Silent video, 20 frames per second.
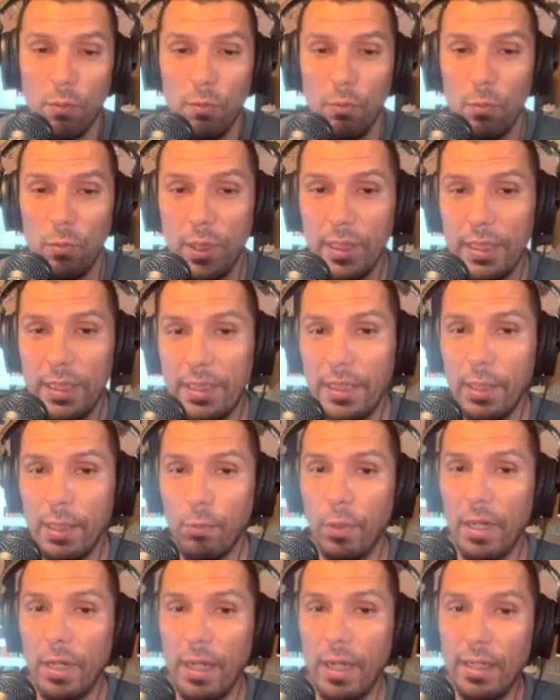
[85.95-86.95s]
really did
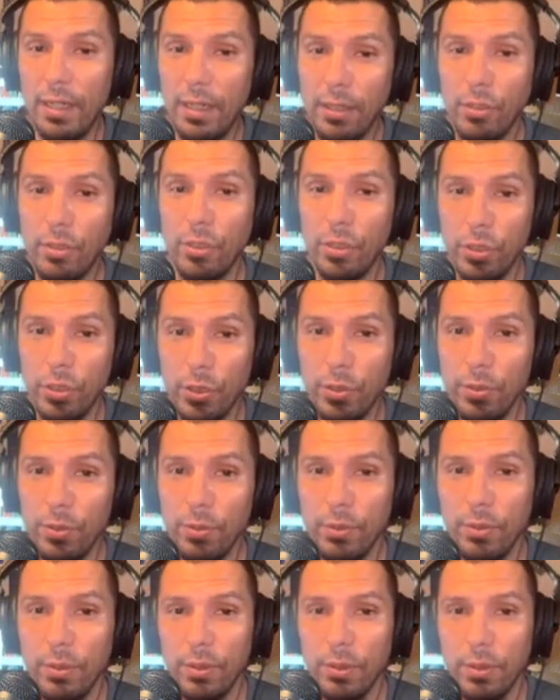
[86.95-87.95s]
what I needed to
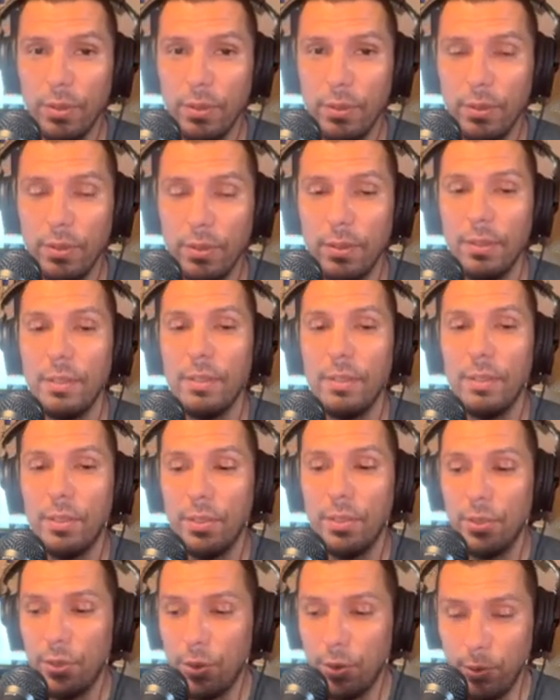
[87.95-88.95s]
do
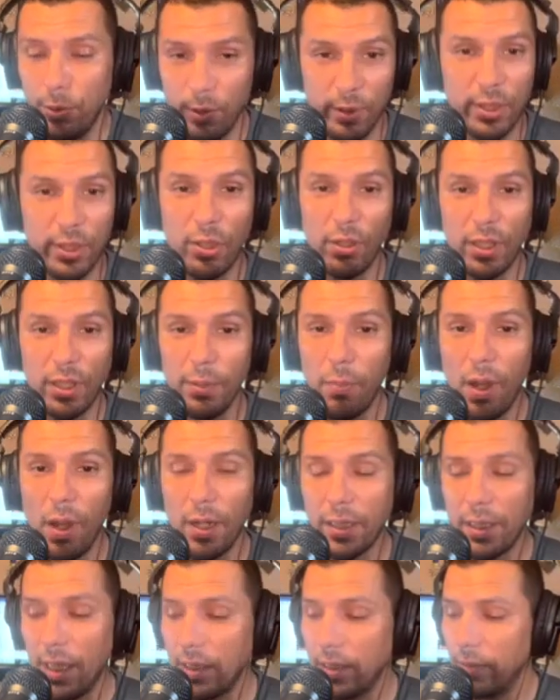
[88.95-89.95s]
to start the
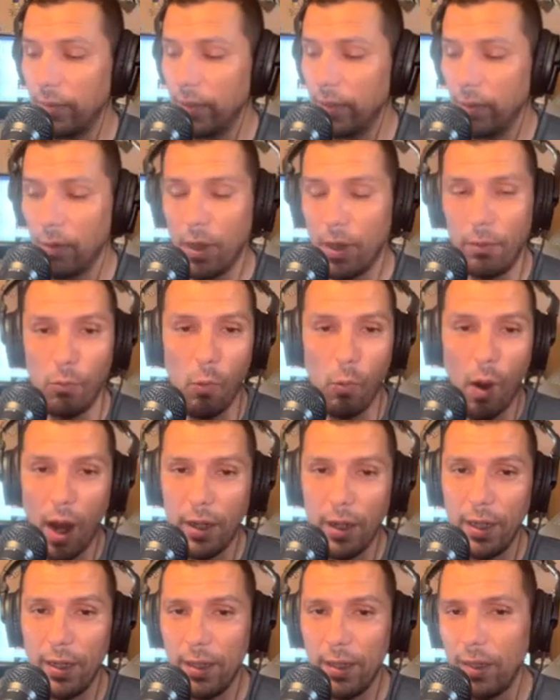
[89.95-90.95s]
podcast, even though I
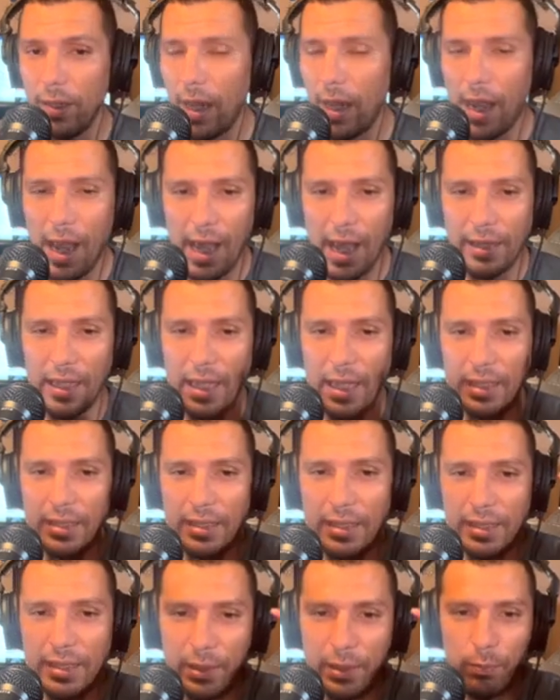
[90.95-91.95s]
wanted it and I had that
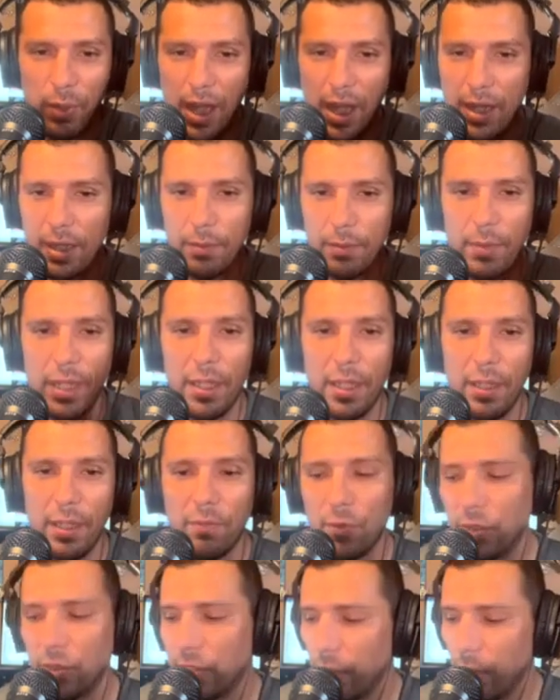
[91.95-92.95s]
seed planted in my head
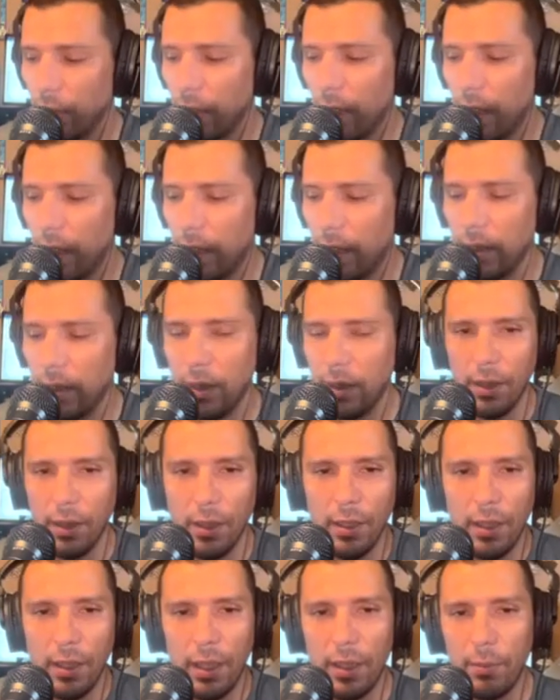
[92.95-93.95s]
for so long.
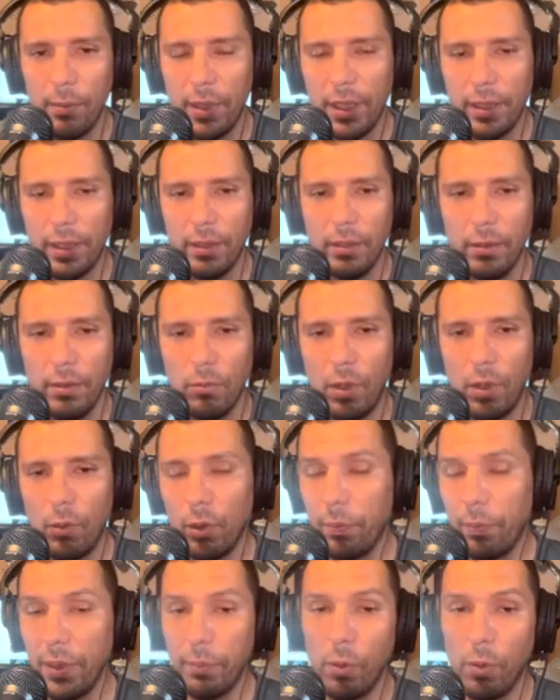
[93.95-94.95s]
And I'm like, why
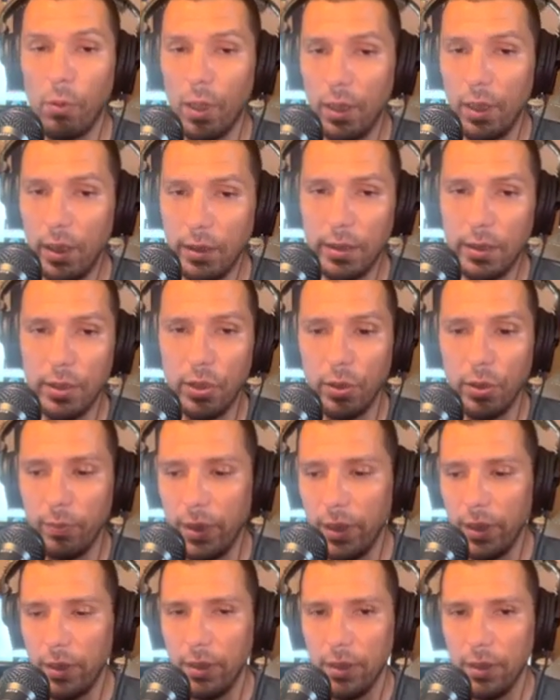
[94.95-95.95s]
would people want to listen to
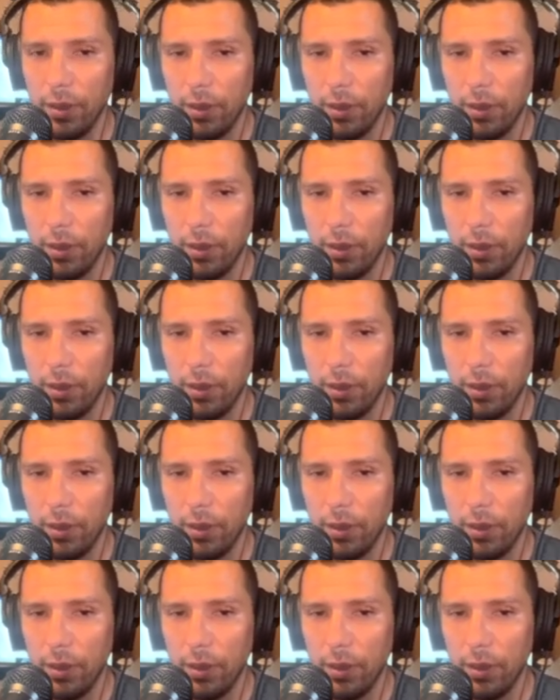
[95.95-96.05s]
me?